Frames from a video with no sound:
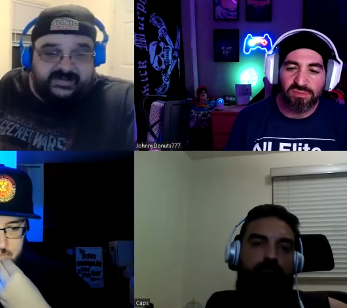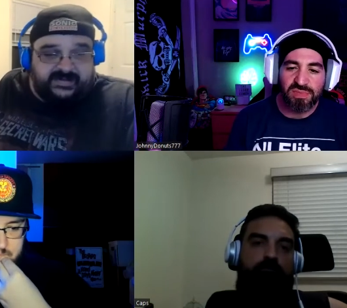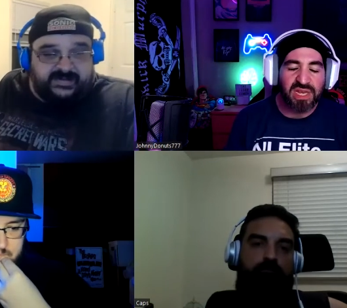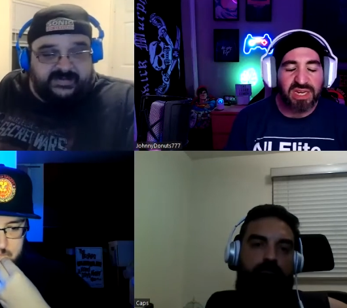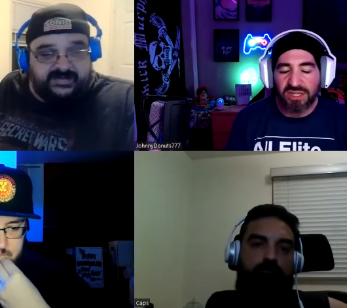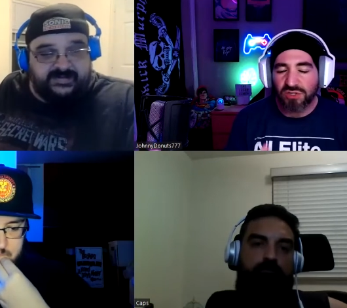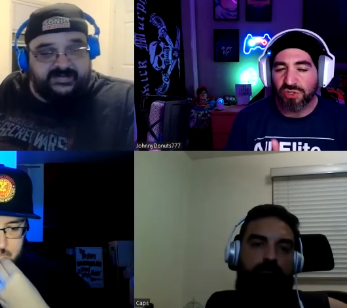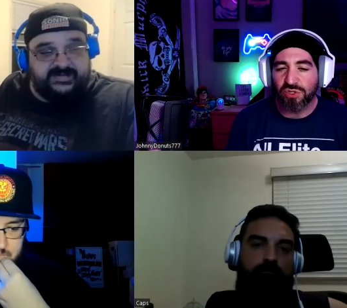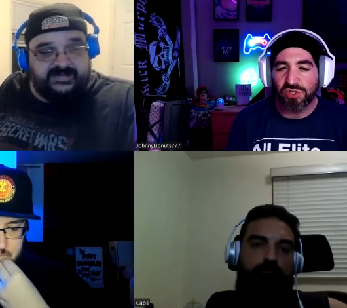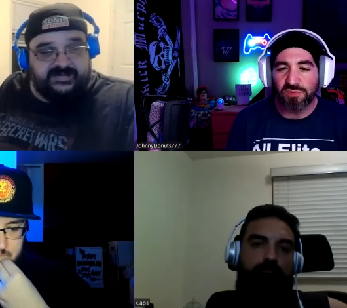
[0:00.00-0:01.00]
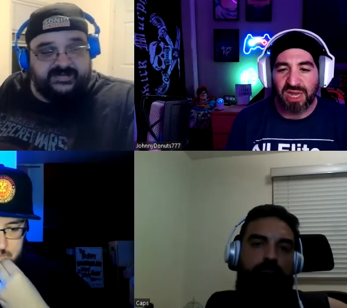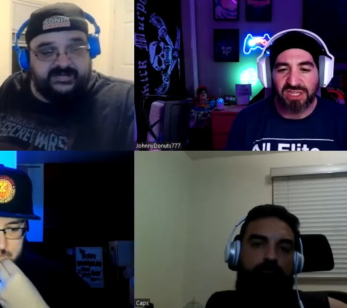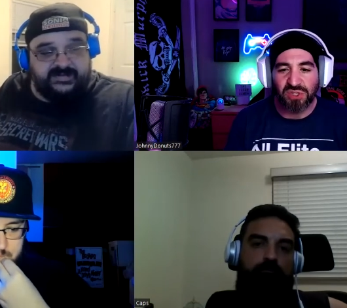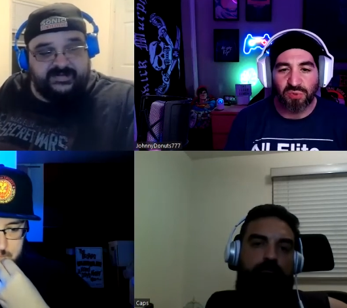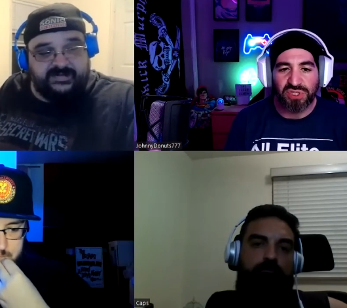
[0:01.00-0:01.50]
Speaker 1: right. him they did introduce him
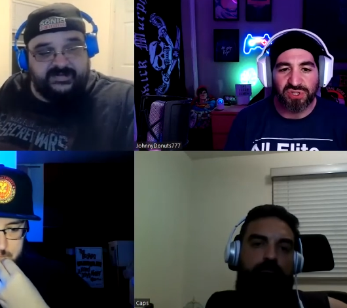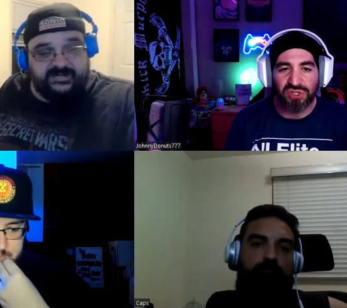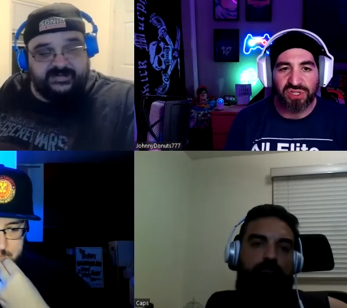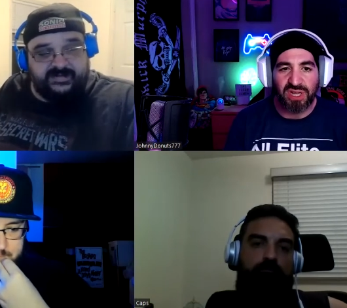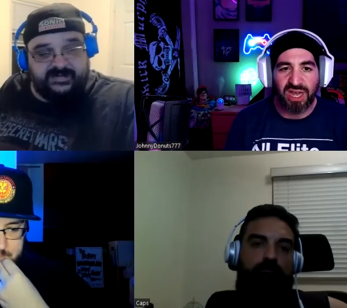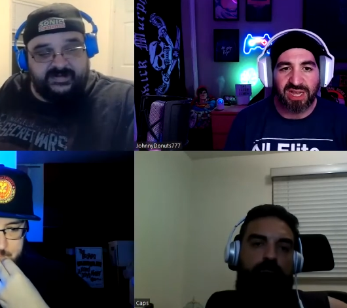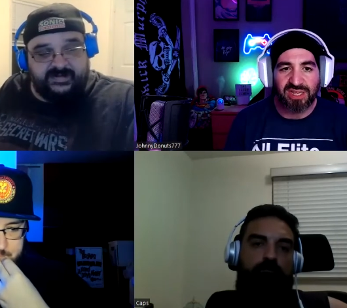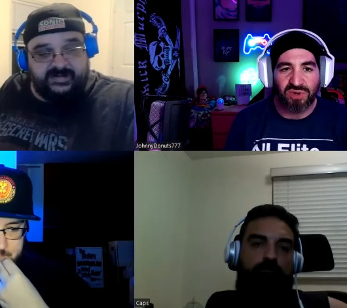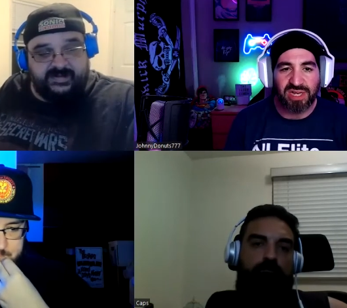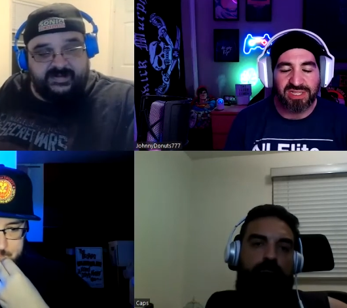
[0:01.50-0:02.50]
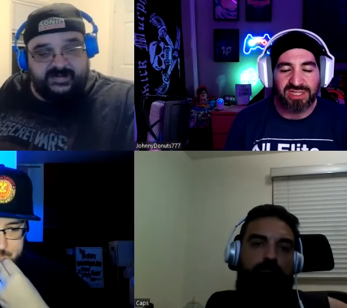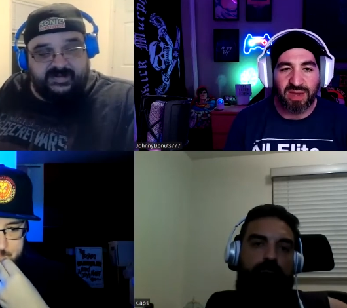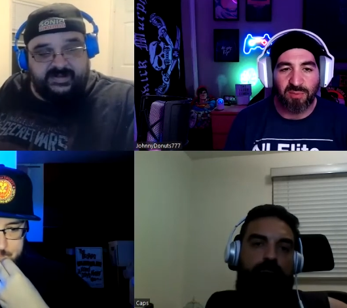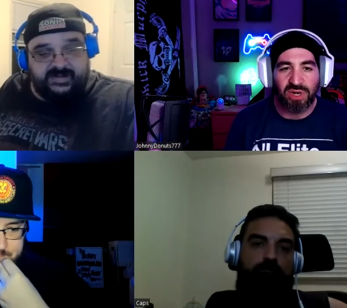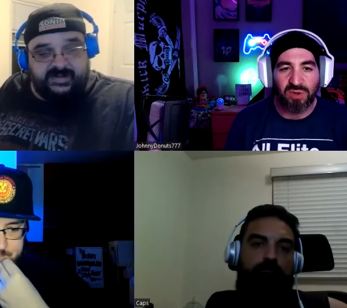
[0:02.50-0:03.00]
as the wizard at grand
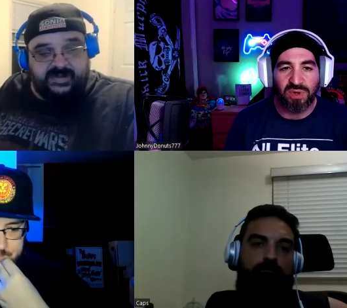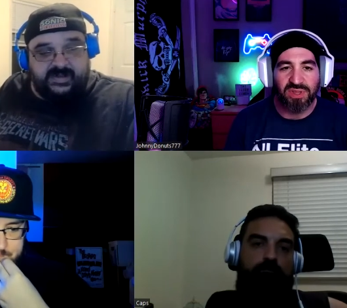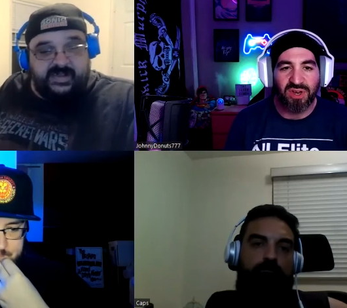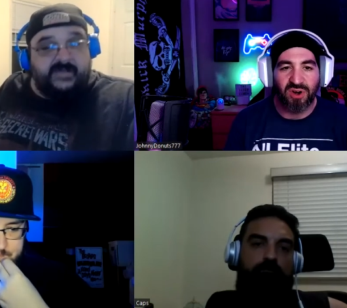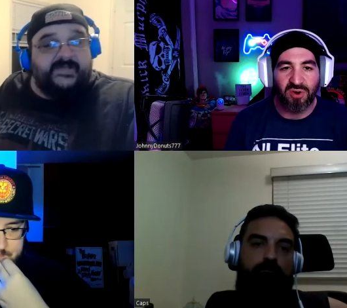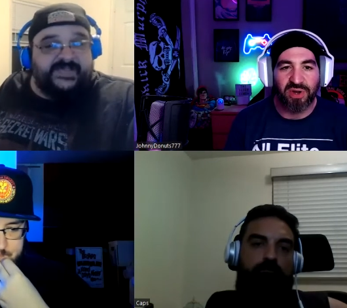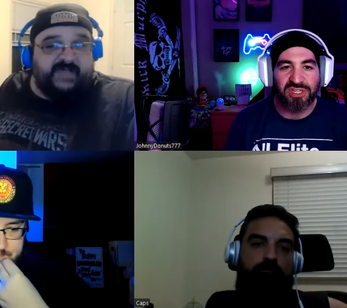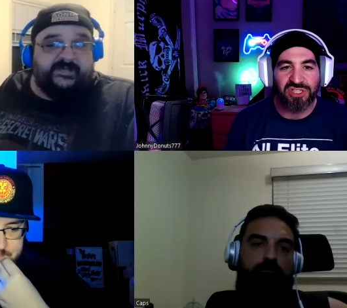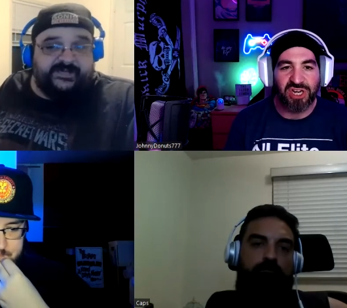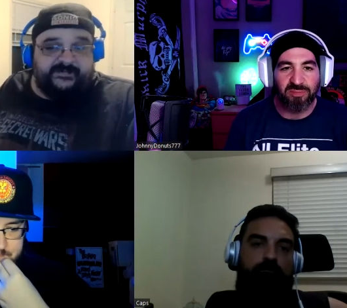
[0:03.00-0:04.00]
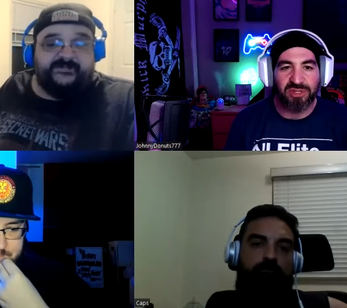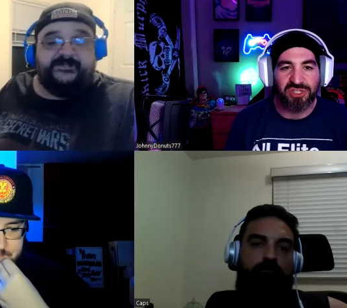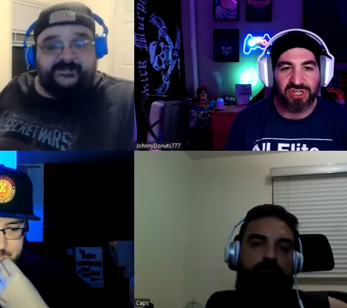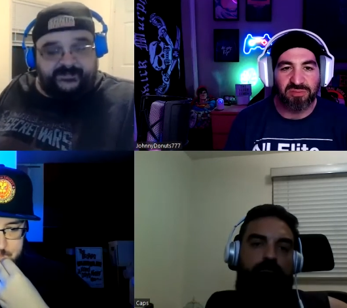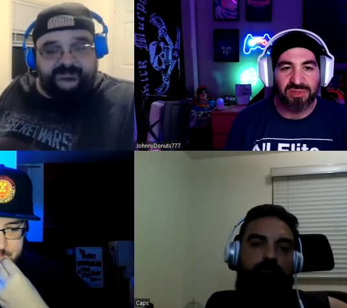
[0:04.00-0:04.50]
slam when he won the roh that,
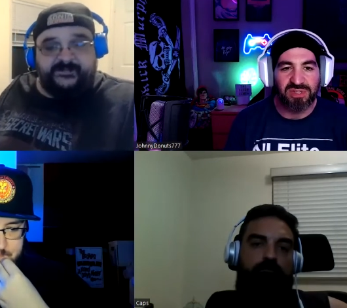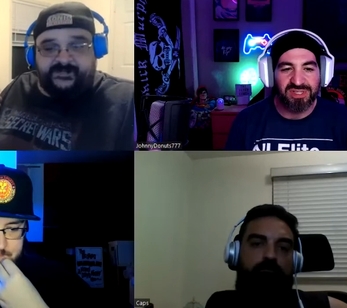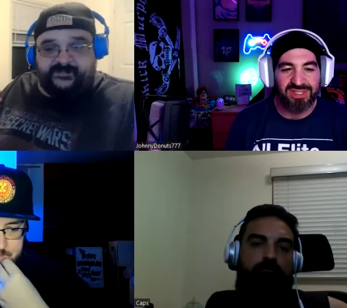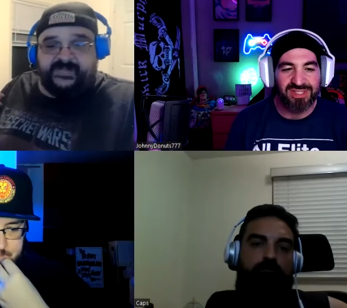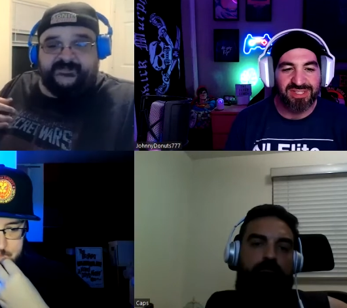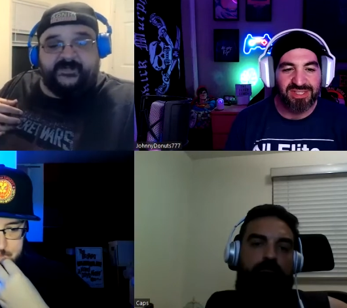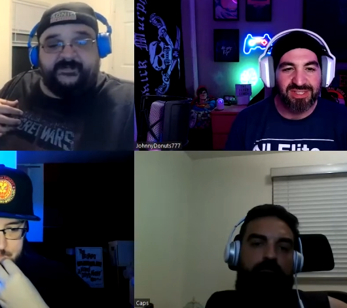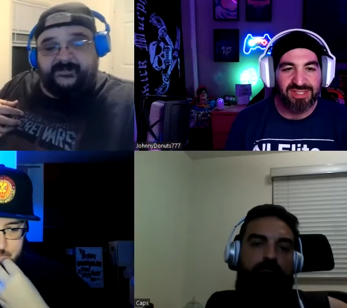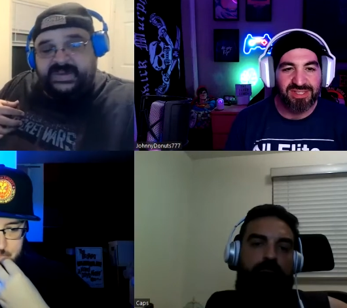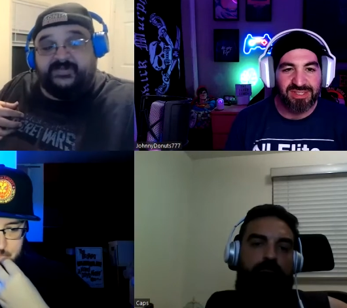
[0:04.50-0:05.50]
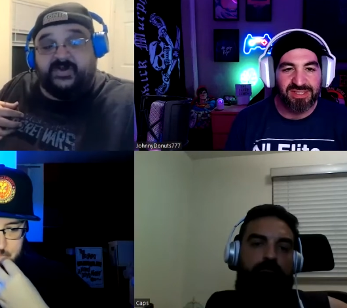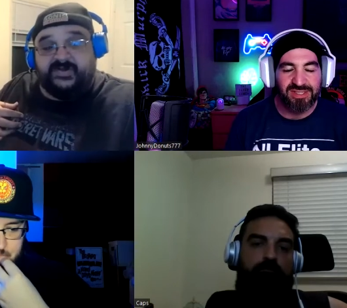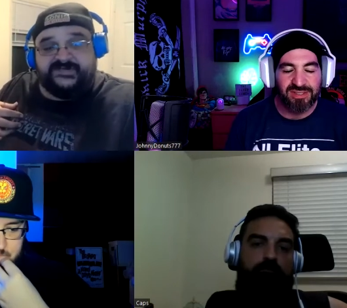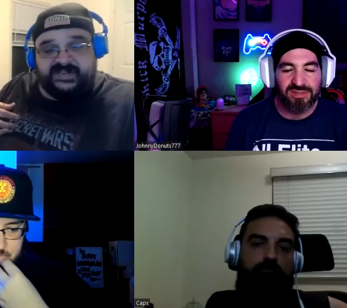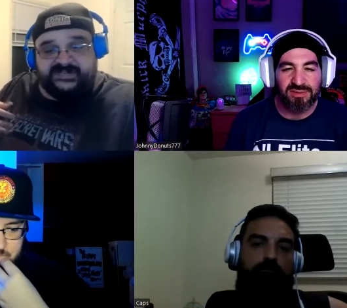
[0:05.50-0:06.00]
championship
Speaker 2: but but for me
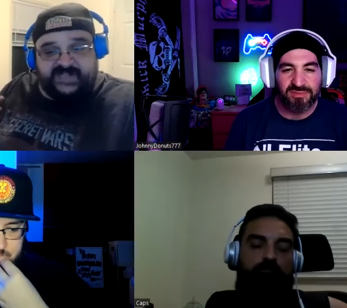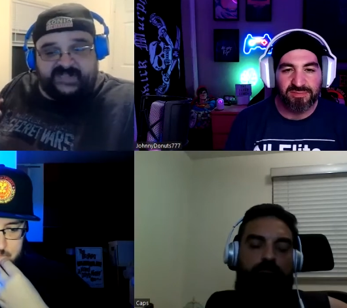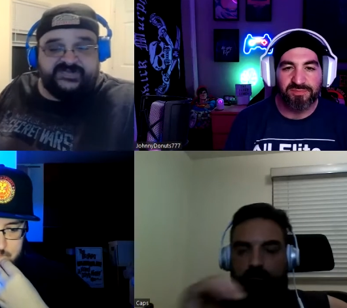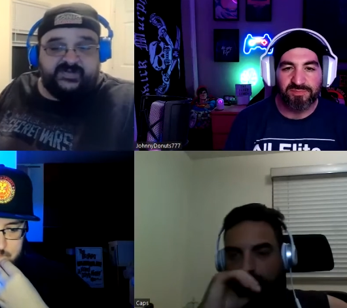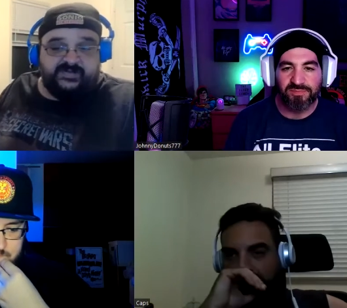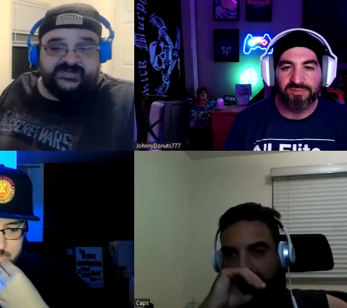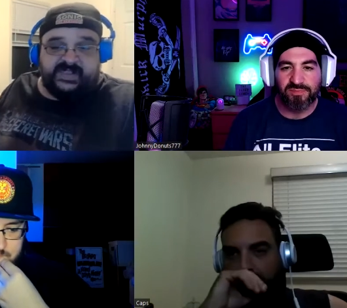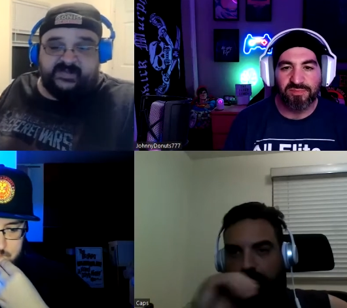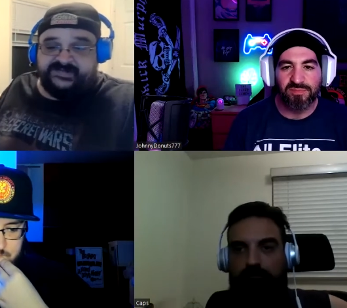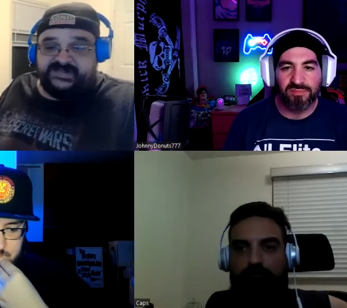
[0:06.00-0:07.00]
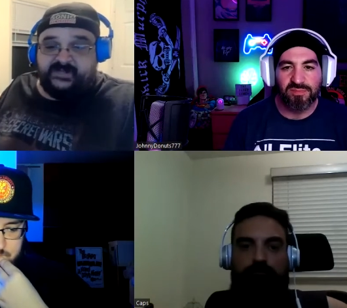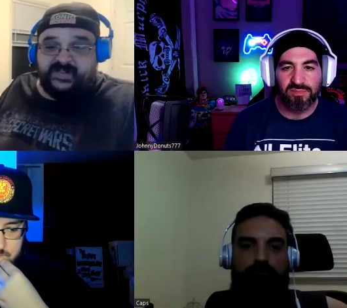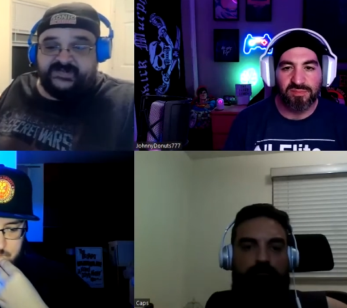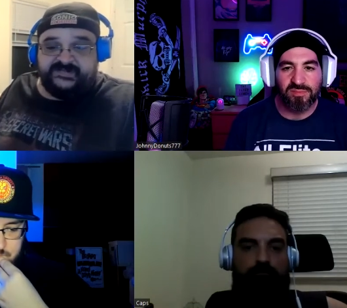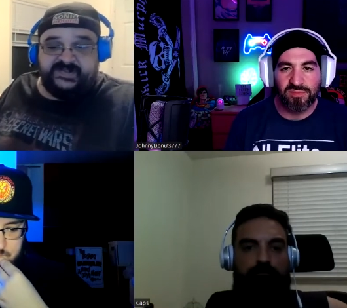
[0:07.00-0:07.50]
personally that's the only thing i would say
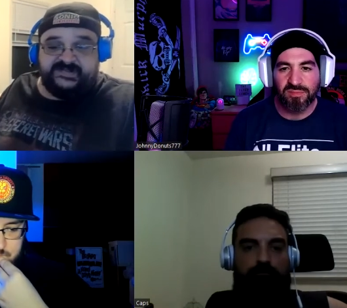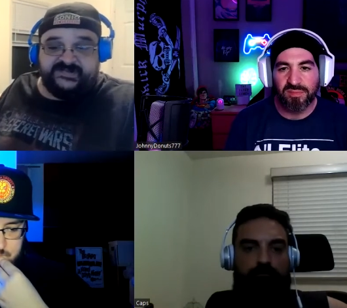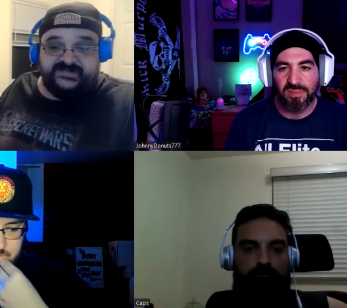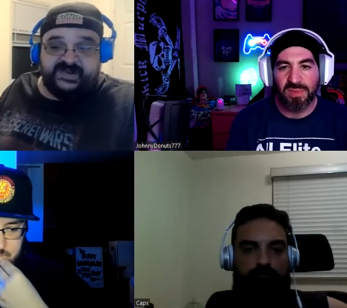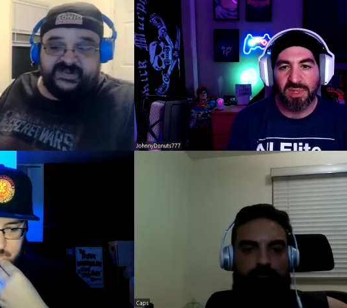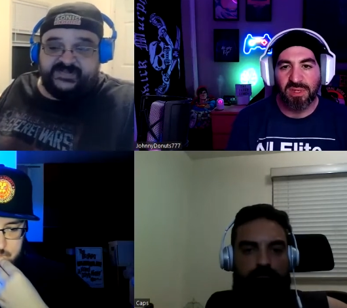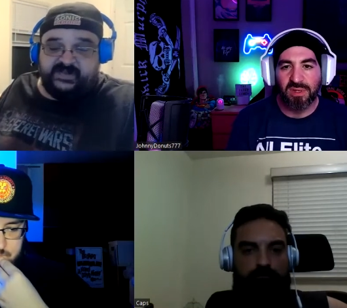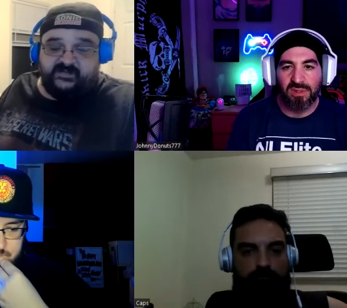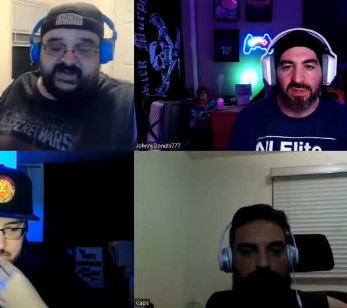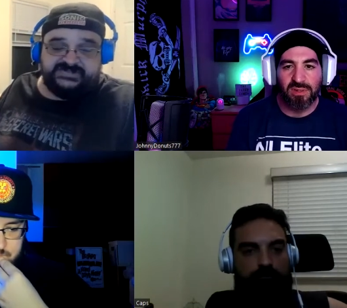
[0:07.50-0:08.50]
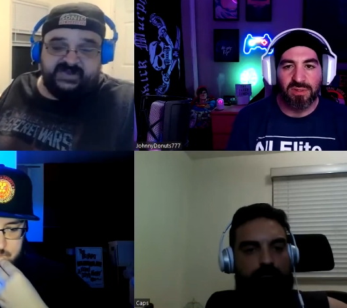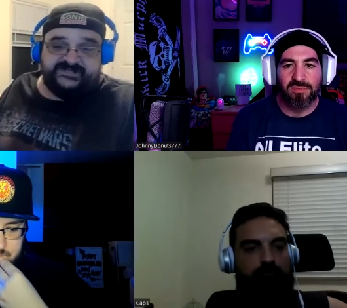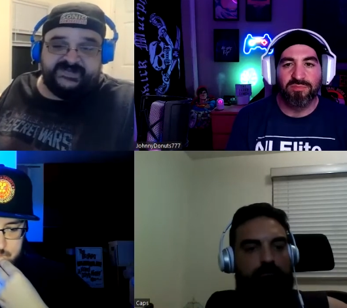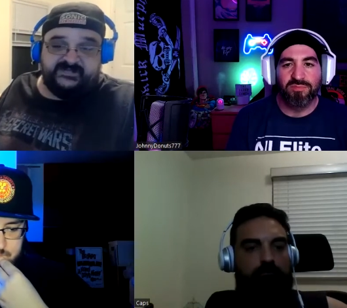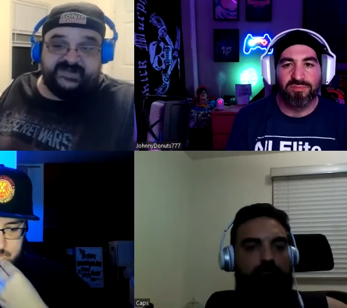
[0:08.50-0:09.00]
about this list because you got to think what
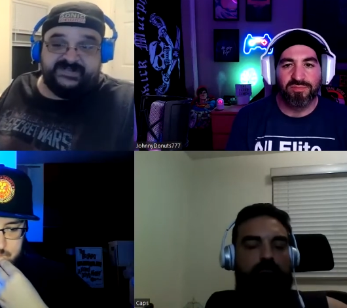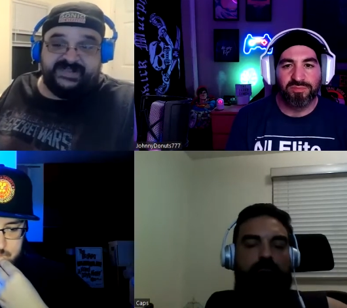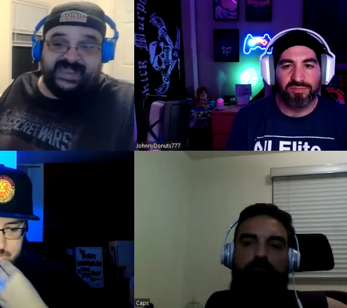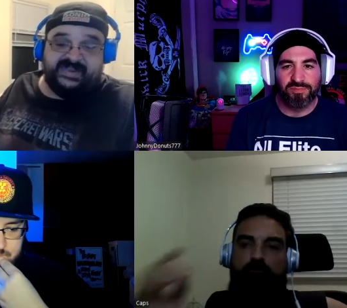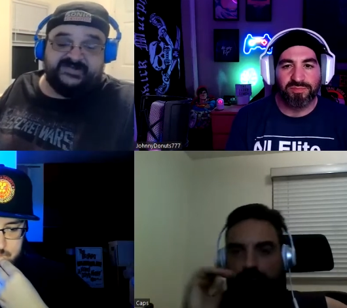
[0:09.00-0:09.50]
drives in wrestling i